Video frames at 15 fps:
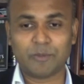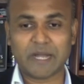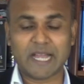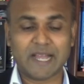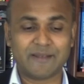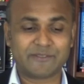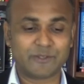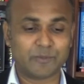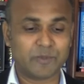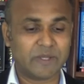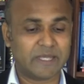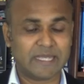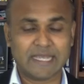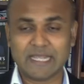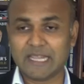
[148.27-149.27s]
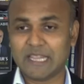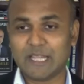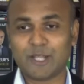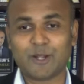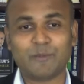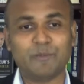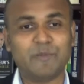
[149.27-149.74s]
I have to pay a
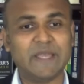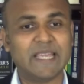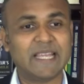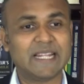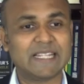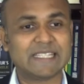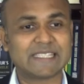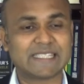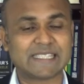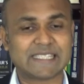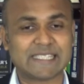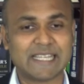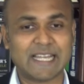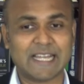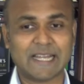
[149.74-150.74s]
lot of bills,